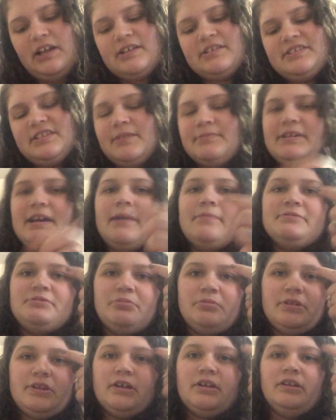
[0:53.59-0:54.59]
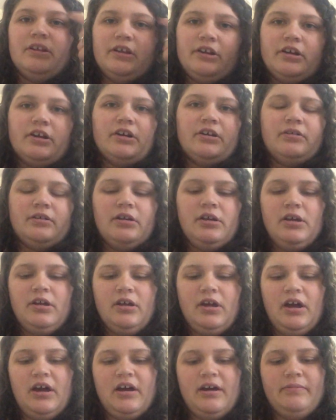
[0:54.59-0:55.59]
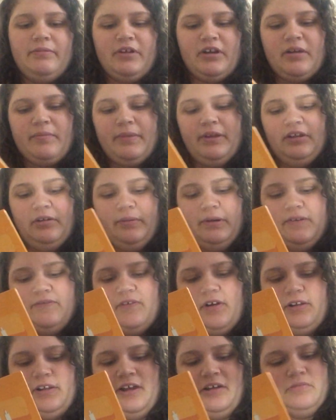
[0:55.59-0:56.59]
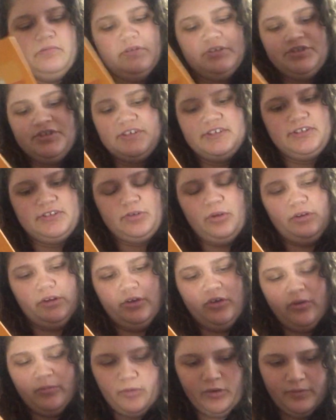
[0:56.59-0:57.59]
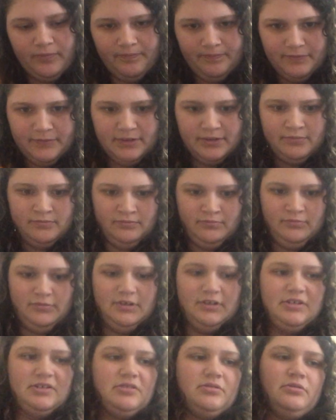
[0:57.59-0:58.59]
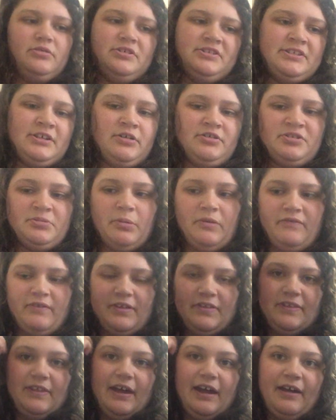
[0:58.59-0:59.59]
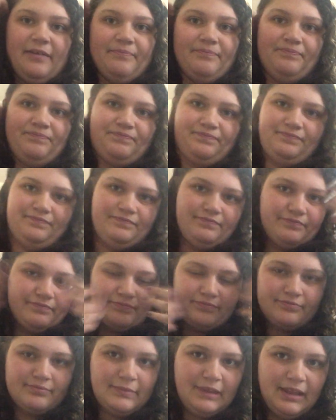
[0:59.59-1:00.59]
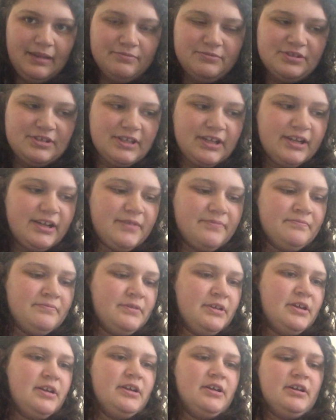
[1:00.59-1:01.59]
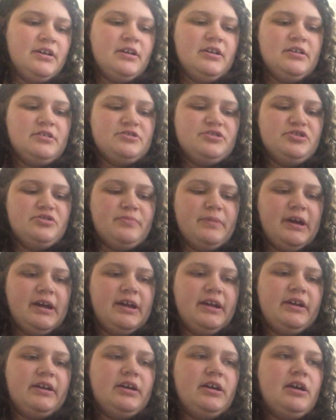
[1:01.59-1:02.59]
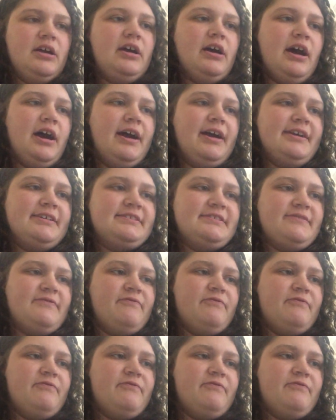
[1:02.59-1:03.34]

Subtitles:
sometimes with the glitter there can be a little bit of fallout, which is totally normal. So to prevent that, I'm just gonna do my eyes